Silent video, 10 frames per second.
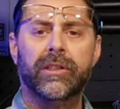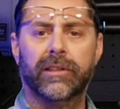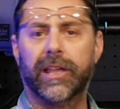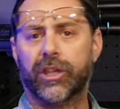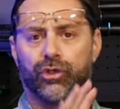
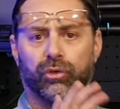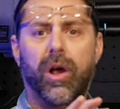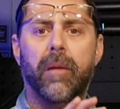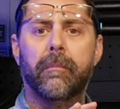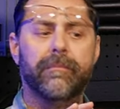like a
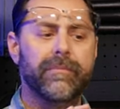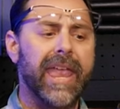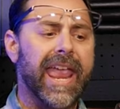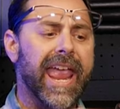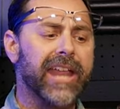drum.
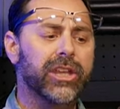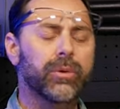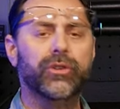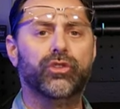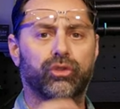And you
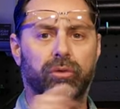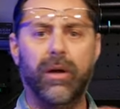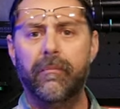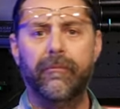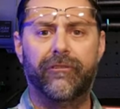would
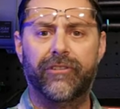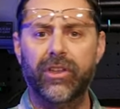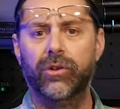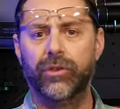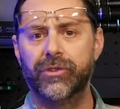drum
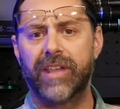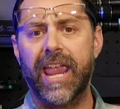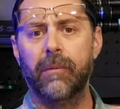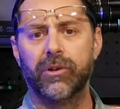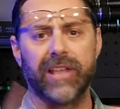fill those
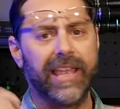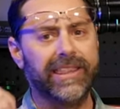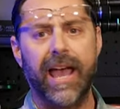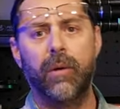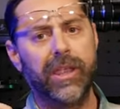cameras,
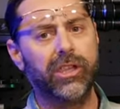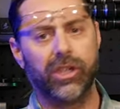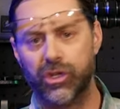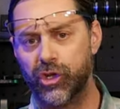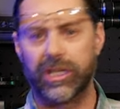and that way you
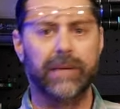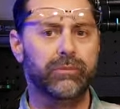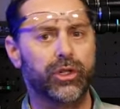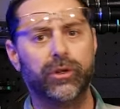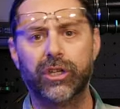could just keep
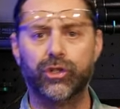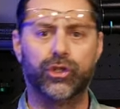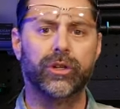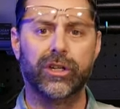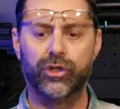shooting and
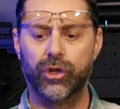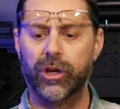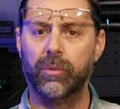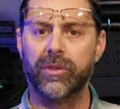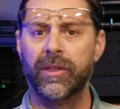shooting and
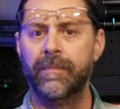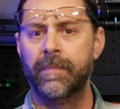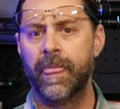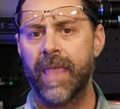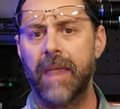shooting with
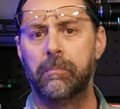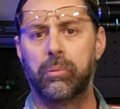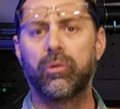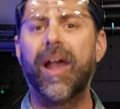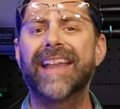a
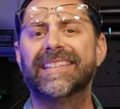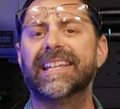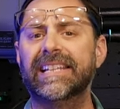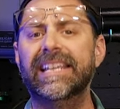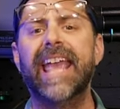
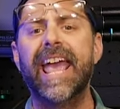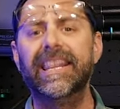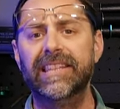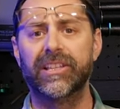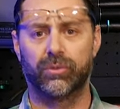practically
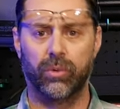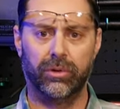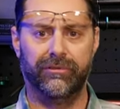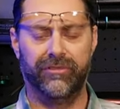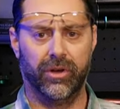endless
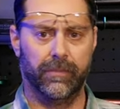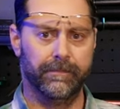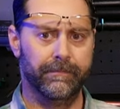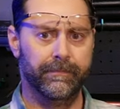roll of film.